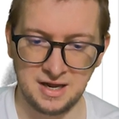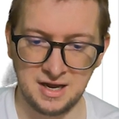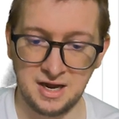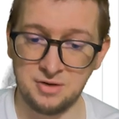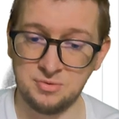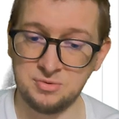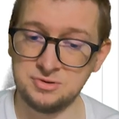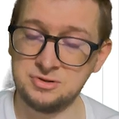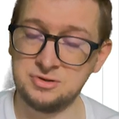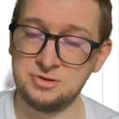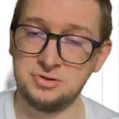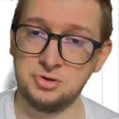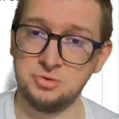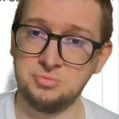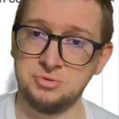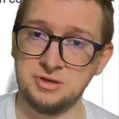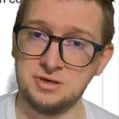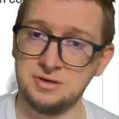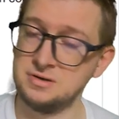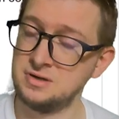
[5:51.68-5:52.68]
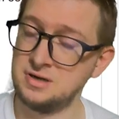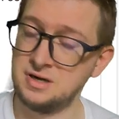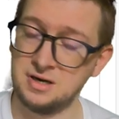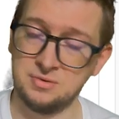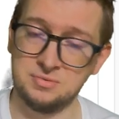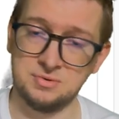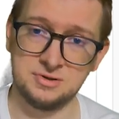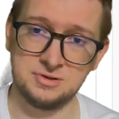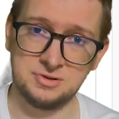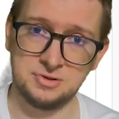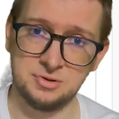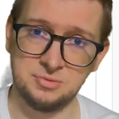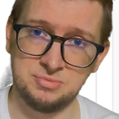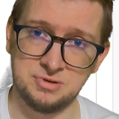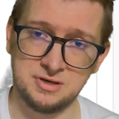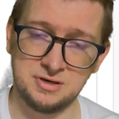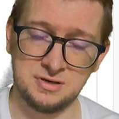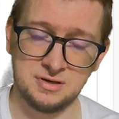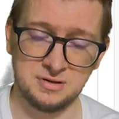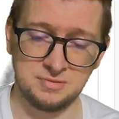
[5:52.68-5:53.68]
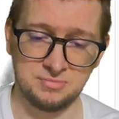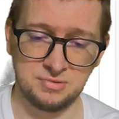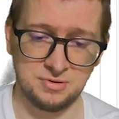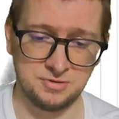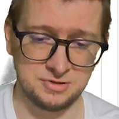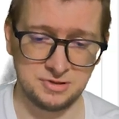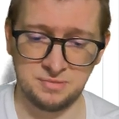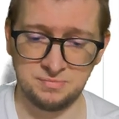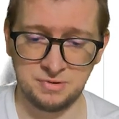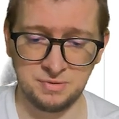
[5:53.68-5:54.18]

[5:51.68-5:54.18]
I was stupid, but some